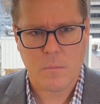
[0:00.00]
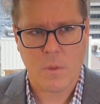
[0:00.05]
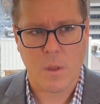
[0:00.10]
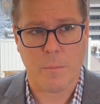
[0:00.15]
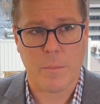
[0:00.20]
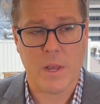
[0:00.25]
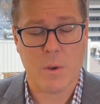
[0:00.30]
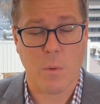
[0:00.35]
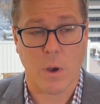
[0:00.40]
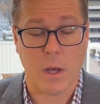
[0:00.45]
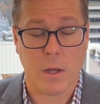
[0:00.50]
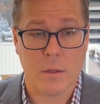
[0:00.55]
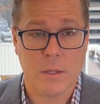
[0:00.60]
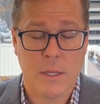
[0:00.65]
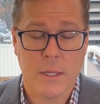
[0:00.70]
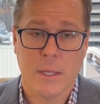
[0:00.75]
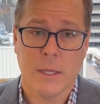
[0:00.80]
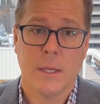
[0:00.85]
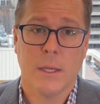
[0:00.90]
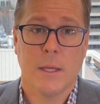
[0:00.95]
Meanwhile,
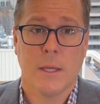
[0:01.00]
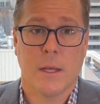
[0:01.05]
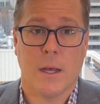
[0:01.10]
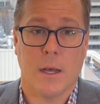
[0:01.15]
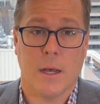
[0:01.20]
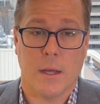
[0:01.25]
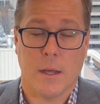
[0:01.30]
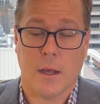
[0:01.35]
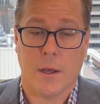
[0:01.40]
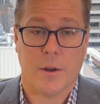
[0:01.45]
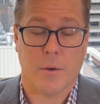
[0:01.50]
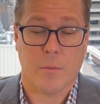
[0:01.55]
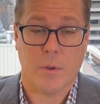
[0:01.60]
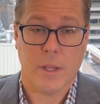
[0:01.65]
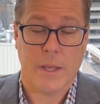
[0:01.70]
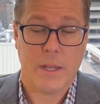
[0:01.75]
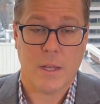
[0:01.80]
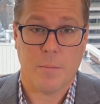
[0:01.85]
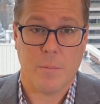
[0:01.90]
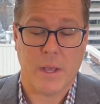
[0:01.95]
uh, on a
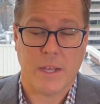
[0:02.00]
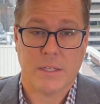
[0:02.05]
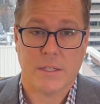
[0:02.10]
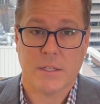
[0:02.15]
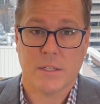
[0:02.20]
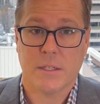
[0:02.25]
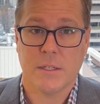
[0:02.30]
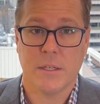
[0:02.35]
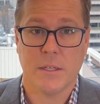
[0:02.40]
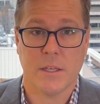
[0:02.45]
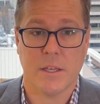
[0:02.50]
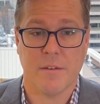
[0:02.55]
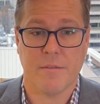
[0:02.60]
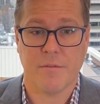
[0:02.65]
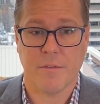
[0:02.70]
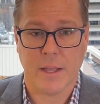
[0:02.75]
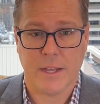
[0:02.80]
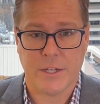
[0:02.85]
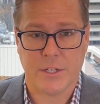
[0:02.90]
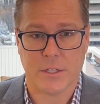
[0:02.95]
related basis,
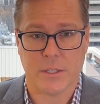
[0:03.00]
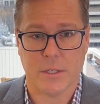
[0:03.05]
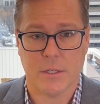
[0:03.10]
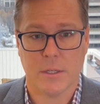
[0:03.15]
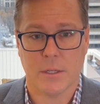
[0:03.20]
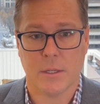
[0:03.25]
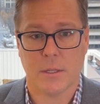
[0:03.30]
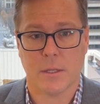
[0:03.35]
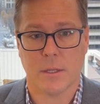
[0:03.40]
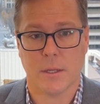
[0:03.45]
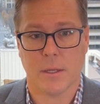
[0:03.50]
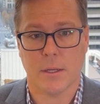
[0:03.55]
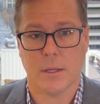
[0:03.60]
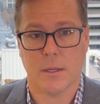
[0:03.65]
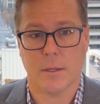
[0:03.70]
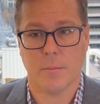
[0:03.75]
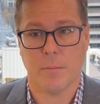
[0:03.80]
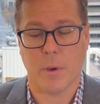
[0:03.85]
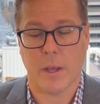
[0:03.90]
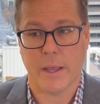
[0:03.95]
inflation,
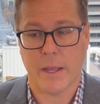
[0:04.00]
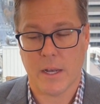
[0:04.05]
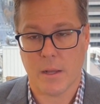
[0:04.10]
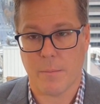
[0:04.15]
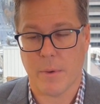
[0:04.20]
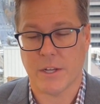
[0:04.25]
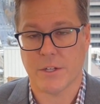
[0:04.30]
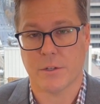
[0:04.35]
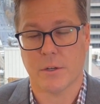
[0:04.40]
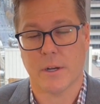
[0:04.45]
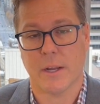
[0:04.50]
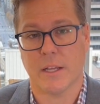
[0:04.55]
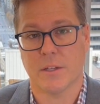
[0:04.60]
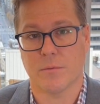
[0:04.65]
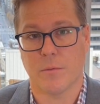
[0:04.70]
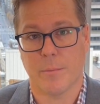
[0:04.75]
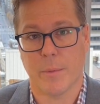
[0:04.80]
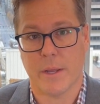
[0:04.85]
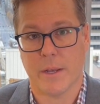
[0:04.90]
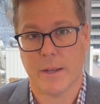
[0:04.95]
uh, by any measure, has
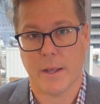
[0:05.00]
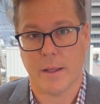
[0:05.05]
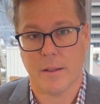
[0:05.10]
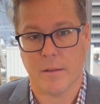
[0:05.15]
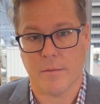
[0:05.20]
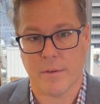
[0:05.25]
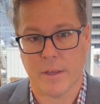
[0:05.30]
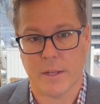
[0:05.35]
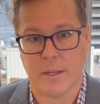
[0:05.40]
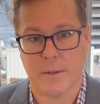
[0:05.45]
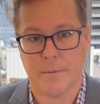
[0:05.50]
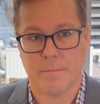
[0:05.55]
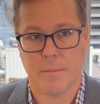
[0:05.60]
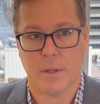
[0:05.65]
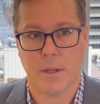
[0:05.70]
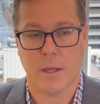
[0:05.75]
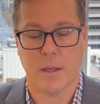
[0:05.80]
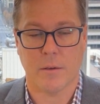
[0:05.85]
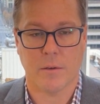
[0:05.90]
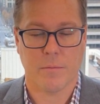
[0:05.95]
remained elevated.
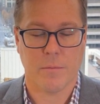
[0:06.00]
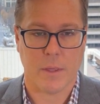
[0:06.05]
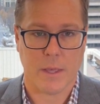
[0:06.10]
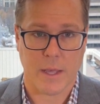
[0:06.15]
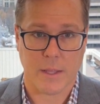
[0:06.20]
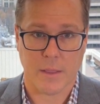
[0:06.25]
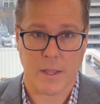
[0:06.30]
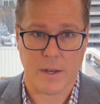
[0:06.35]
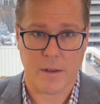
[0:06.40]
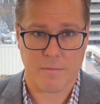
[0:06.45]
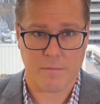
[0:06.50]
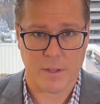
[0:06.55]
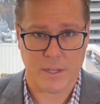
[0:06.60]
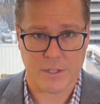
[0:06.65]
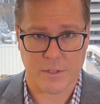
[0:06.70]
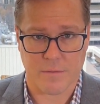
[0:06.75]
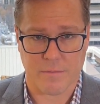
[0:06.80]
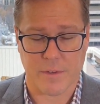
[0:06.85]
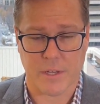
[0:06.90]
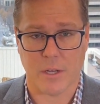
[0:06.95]
Uh, the headline
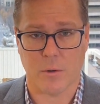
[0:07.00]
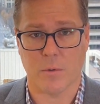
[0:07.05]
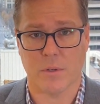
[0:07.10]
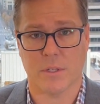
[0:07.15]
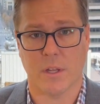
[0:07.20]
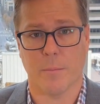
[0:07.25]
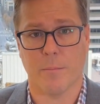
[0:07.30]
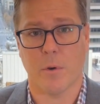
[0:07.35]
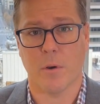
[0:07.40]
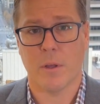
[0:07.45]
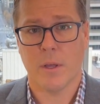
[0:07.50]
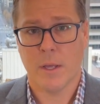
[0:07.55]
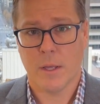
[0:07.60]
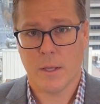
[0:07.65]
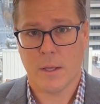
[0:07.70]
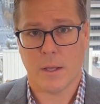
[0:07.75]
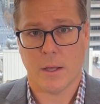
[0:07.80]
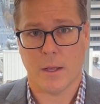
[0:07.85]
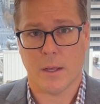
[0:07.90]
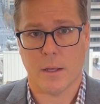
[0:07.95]
inflation figure was up
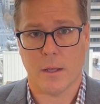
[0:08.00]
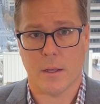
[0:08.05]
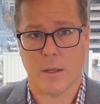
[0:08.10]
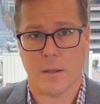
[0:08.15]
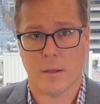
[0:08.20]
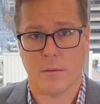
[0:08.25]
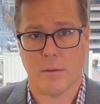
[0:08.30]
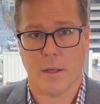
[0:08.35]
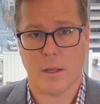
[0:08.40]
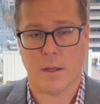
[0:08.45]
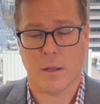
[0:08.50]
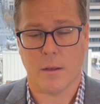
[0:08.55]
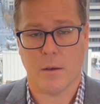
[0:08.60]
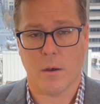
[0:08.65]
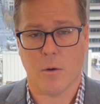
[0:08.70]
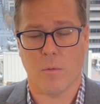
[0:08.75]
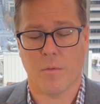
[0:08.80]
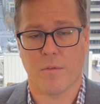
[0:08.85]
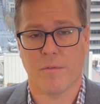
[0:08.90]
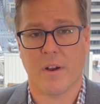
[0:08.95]

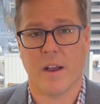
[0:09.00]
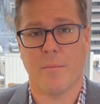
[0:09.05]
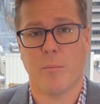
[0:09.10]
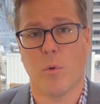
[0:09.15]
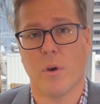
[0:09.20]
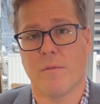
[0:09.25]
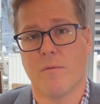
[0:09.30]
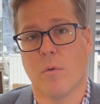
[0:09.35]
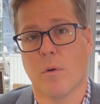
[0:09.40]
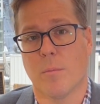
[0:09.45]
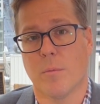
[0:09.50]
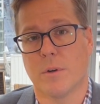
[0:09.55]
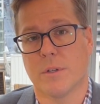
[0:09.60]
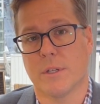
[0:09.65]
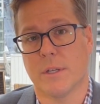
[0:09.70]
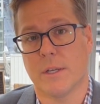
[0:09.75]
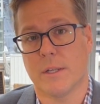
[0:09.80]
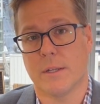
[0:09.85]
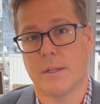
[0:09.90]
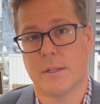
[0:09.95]
over
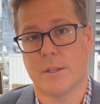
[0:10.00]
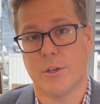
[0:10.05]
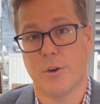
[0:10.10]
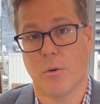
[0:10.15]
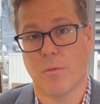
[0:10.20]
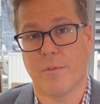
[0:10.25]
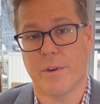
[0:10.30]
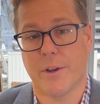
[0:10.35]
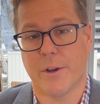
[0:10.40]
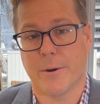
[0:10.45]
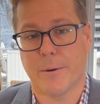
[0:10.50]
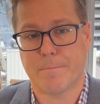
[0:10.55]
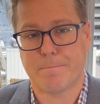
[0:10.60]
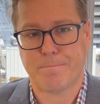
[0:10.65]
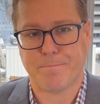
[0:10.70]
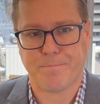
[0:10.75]
5.4% year over year.